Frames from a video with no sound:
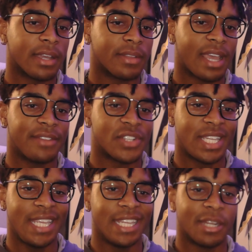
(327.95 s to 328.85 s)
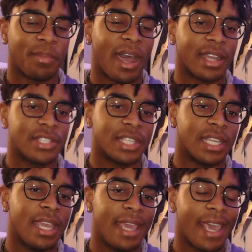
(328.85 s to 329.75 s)
kind of just heat an epoxy
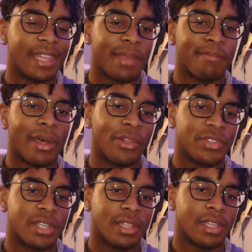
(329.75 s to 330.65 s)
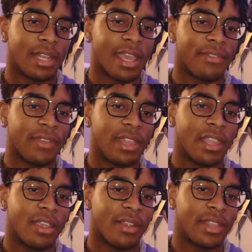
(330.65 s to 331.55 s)
and they melt the knife in
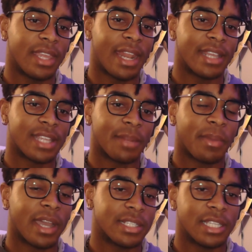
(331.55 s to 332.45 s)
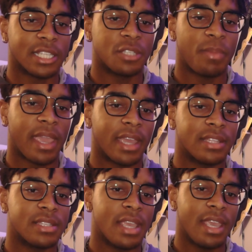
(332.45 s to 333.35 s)
there, and then as that epoxy expands,